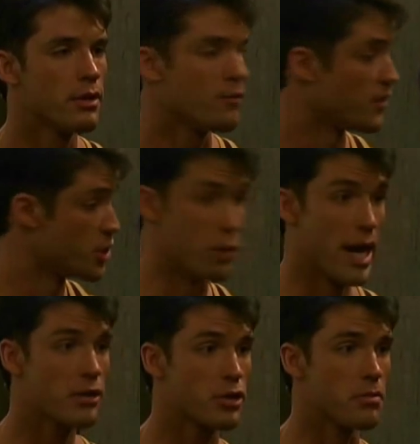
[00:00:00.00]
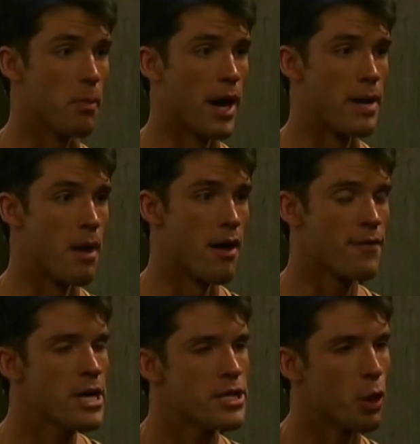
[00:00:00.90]
50 grand couldn't buy him
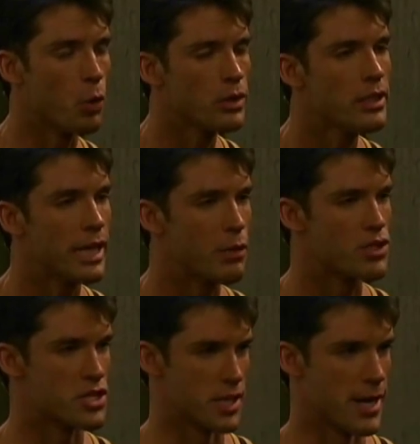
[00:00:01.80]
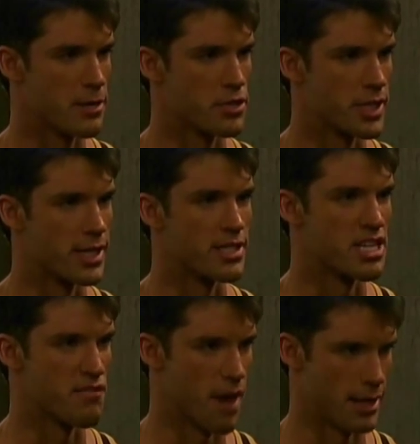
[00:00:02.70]
off. The only language this guy understands
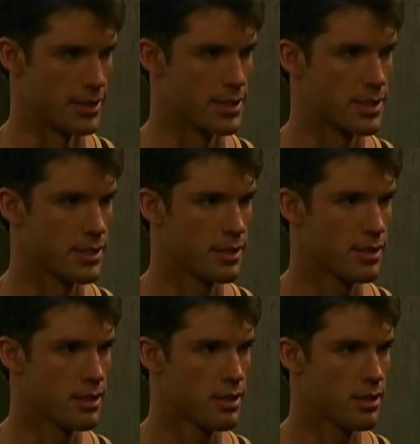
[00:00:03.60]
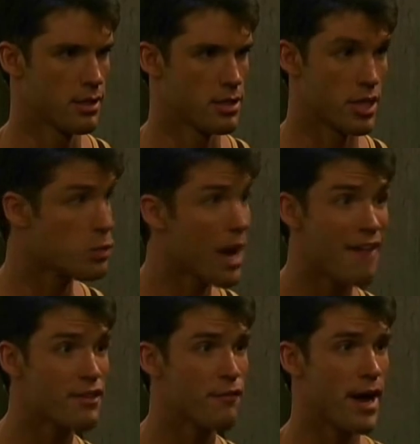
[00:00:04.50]
is violence. So that's why I
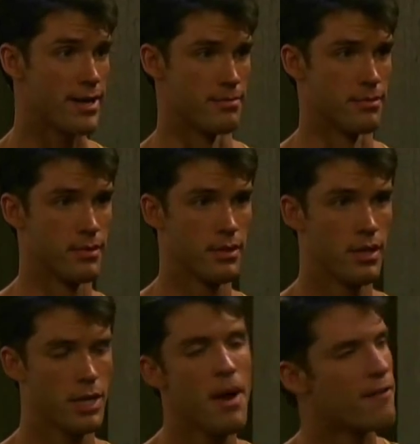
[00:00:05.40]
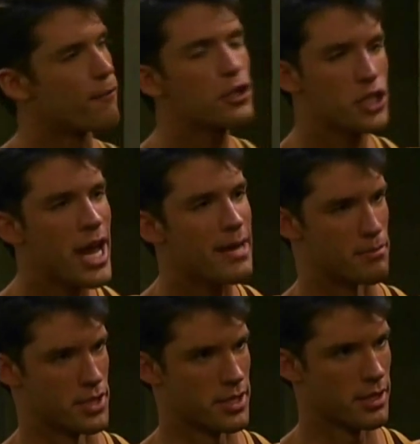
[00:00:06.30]
have to fight him. Come on, for
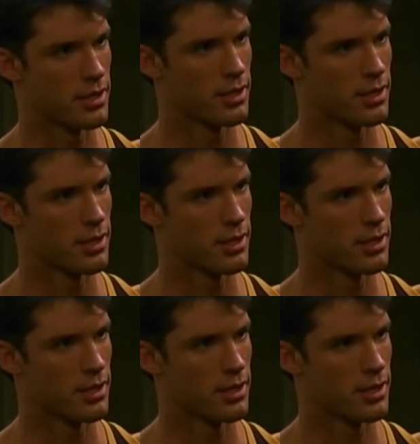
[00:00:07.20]
James.